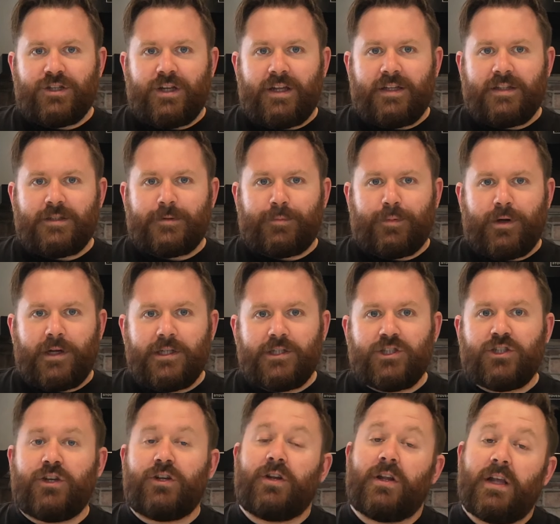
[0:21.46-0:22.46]

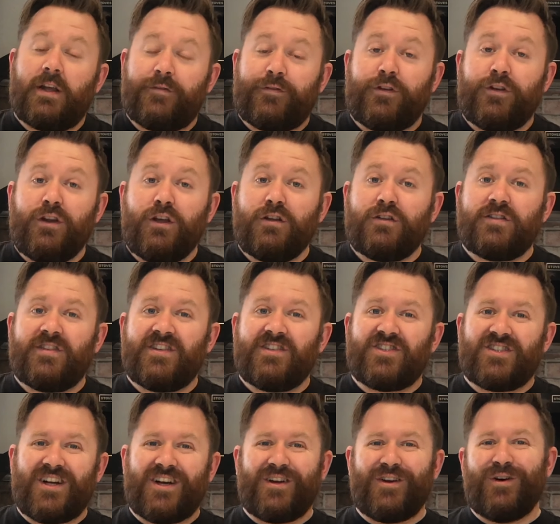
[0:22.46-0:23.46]
Inspiration. If you're new to the
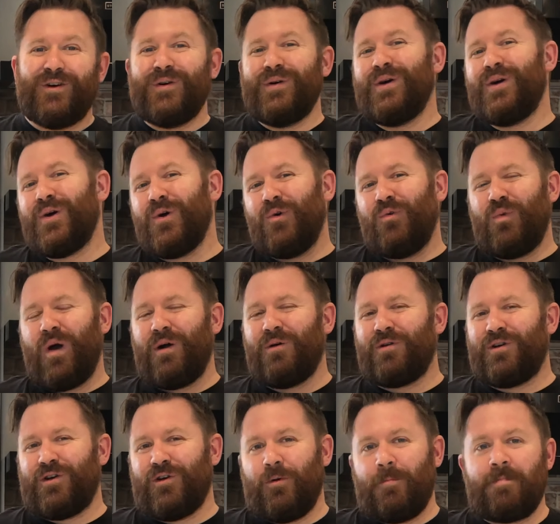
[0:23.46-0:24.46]
channel,
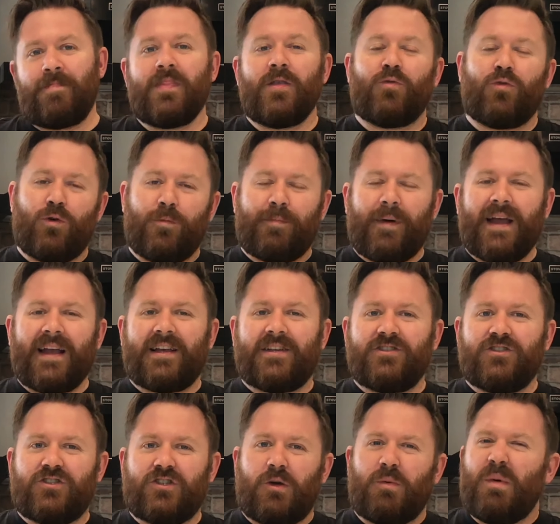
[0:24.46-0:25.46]
welcome. We're a baking
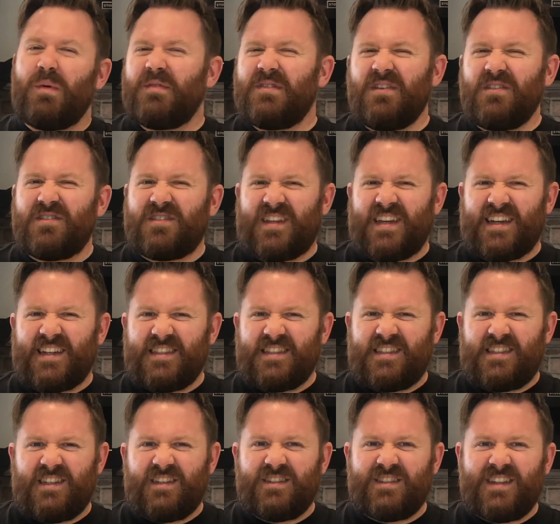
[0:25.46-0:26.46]
show where we don't take it
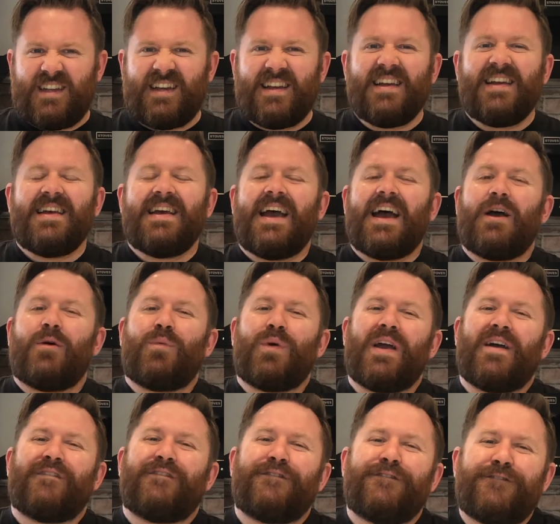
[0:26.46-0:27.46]
seriously and we
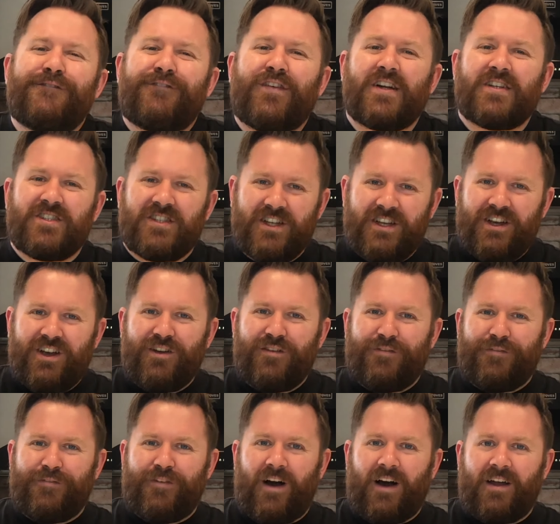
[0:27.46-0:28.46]
have fudging good
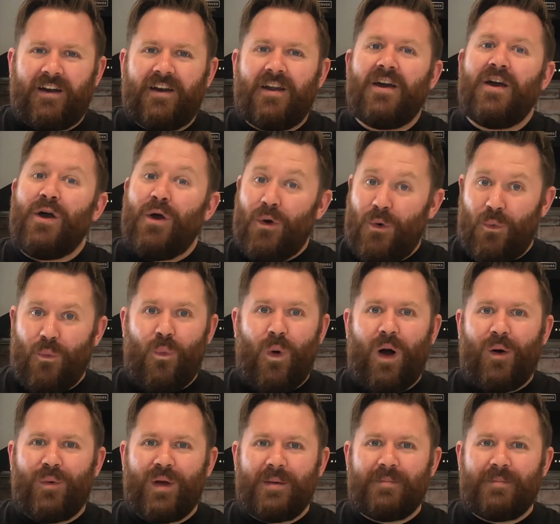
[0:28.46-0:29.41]
fun while we